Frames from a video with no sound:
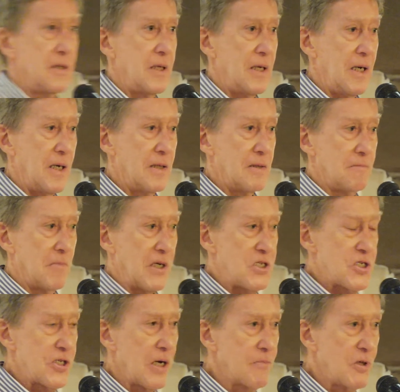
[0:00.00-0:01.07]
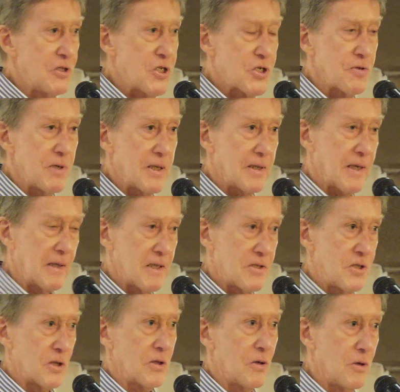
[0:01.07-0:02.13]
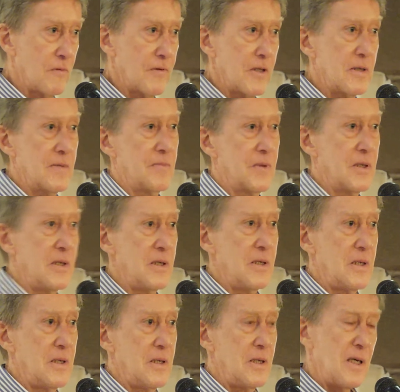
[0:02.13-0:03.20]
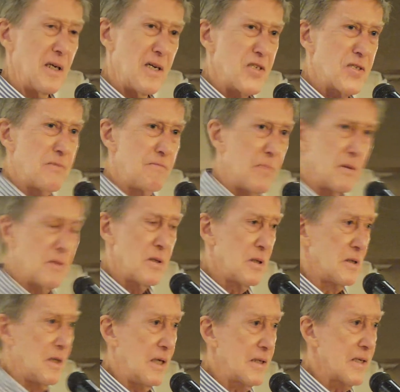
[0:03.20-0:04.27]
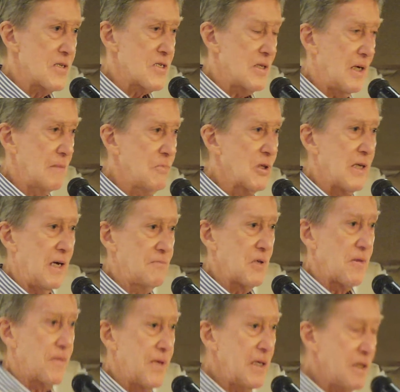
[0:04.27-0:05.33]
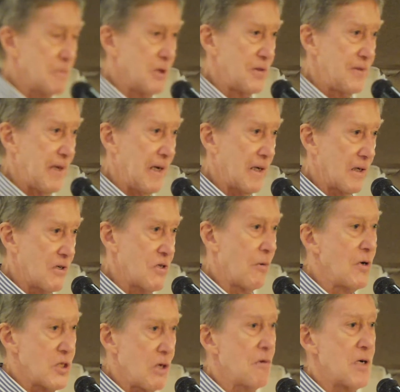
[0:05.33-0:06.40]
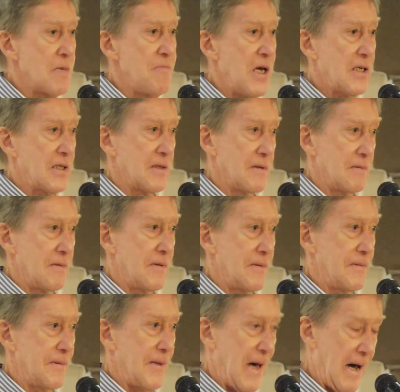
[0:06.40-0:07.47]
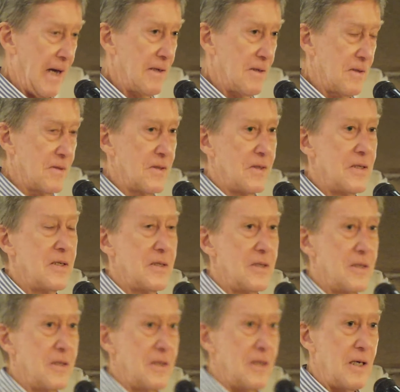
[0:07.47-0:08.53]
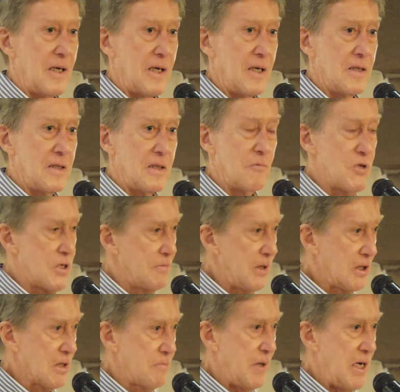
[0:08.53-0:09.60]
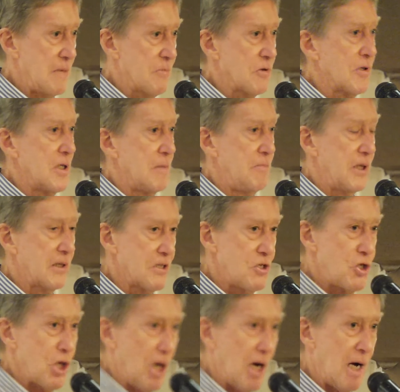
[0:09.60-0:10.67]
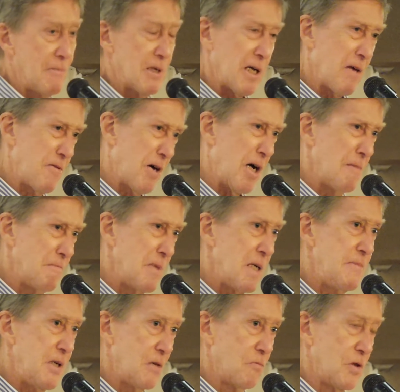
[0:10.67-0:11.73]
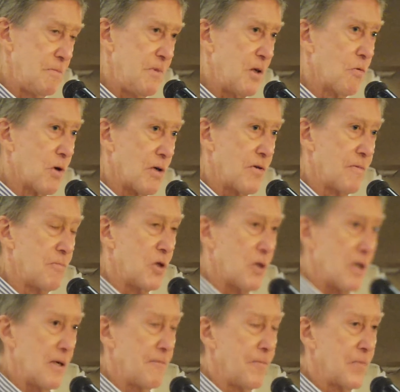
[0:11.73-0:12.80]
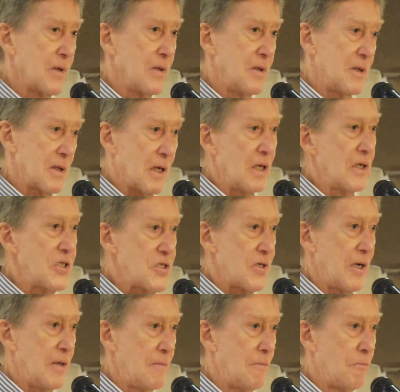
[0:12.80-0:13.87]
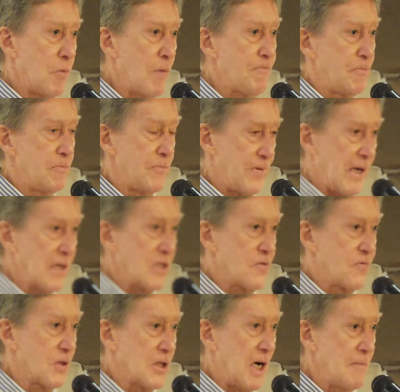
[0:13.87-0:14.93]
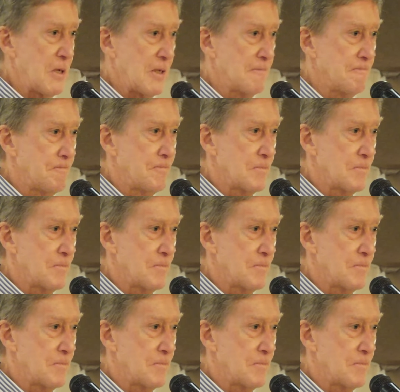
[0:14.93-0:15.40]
And my stubborn streak kind of took over, and I said, oh, I guess I'm going to have to think about that, because I was already making that. And it was a bigger paper and a bigger job, and I thought maybe it would be worth more. Cully said, whoop, thanks for coming.